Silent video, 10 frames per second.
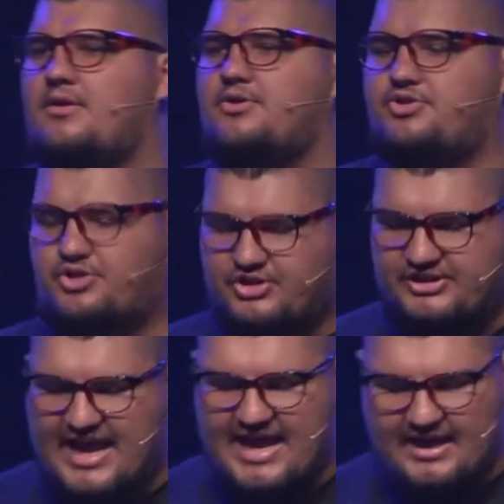Just
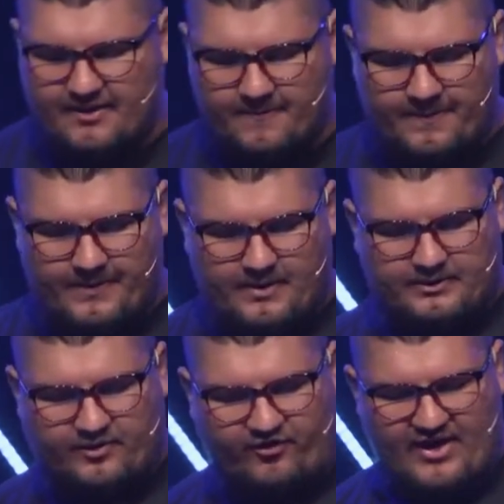take
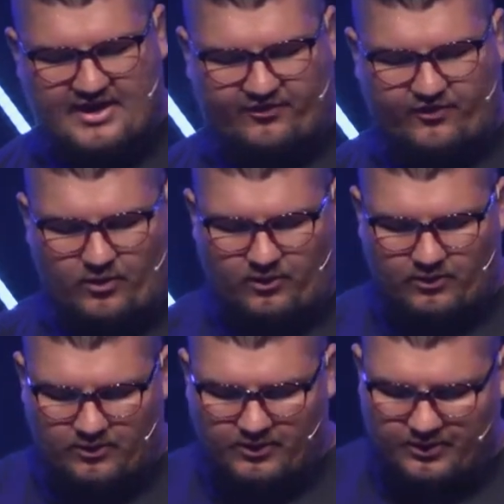the faithful
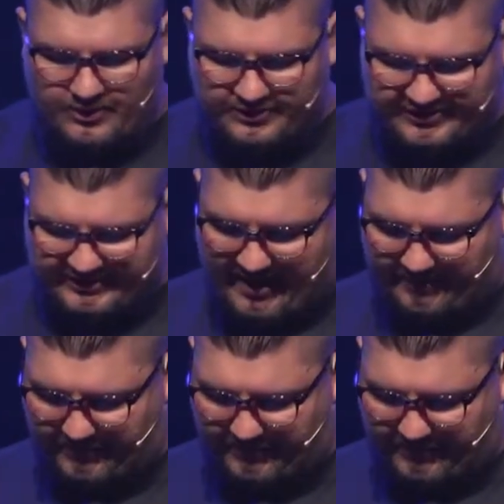step